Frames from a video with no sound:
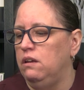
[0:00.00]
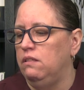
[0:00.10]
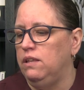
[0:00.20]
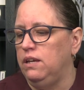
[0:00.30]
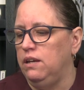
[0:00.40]

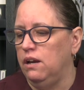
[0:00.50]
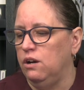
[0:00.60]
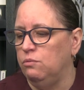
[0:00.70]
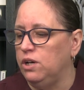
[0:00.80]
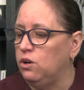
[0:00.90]
the
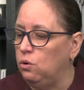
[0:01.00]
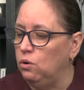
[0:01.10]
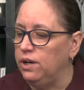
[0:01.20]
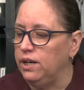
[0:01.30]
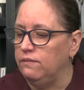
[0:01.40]

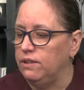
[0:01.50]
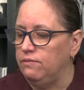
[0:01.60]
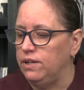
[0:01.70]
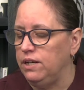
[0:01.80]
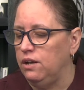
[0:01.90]
recording of the
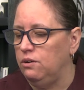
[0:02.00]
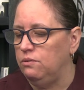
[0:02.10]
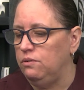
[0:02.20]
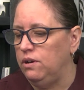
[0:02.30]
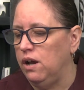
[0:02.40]

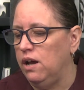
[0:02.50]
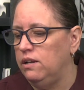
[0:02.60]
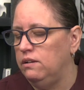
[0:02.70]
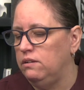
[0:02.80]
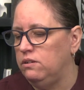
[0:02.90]
video, not
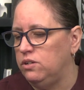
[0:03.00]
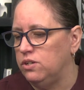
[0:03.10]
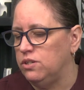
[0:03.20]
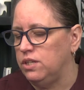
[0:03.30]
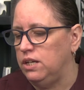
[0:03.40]

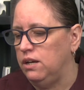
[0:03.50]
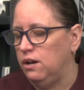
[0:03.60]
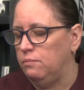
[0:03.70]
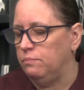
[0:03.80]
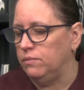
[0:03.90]
just the
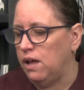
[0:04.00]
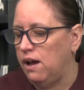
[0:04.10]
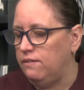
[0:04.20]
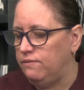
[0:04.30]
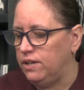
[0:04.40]

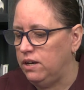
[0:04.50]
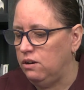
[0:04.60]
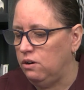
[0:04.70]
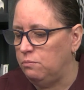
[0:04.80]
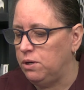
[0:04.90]
live
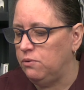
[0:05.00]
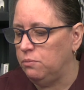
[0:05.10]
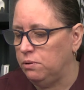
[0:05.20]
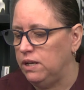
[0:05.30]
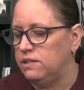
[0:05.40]
video. I'm going to
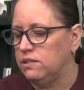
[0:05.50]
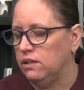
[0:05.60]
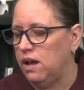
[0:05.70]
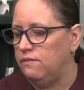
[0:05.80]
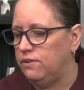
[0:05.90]
replace the
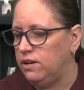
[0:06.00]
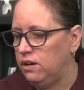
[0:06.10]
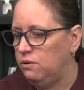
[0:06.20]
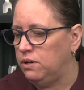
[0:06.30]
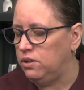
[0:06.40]
live
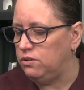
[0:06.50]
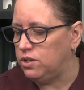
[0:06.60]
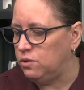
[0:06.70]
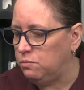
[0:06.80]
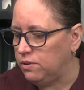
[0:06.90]
video on
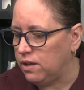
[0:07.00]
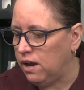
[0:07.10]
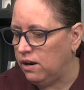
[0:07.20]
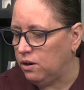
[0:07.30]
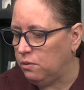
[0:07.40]
YouTube with the
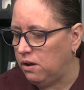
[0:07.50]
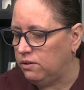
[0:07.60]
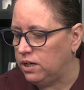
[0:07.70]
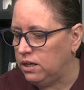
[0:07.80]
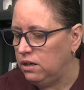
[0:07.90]
higher
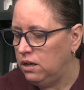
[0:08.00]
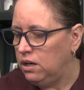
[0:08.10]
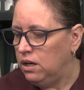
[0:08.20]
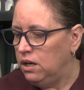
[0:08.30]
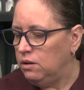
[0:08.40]
quality.
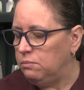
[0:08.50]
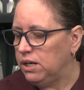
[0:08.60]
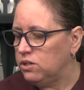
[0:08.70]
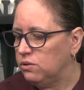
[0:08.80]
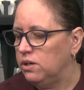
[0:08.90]

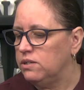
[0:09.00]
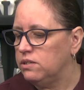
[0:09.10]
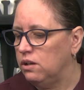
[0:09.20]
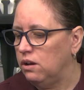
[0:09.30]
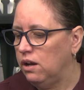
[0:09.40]
Make sure it's
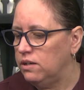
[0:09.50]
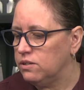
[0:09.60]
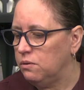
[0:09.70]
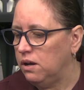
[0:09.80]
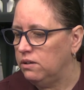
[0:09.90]
the
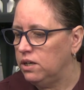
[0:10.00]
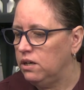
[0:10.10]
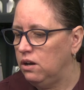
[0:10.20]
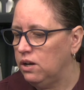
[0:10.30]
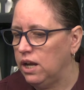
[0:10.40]
highest
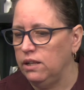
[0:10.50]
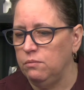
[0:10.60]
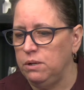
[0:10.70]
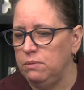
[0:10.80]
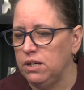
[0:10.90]
quality. Okay, let
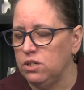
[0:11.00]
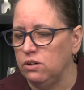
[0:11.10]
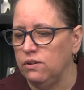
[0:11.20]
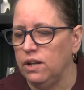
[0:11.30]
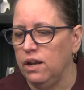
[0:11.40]
me make
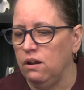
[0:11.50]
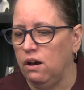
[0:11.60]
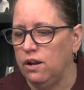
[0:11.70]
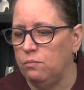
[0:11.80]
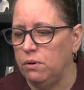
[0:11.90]
sure that I
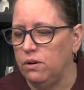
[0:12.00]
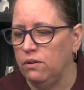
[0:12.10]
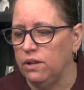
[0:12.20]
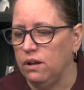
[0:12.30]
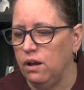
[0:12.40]
caught up on
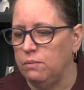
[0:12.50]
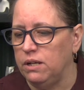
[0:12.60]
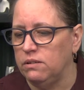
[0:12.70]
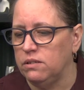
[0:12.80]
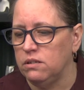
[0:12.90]
all the
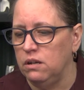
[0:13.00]
comments.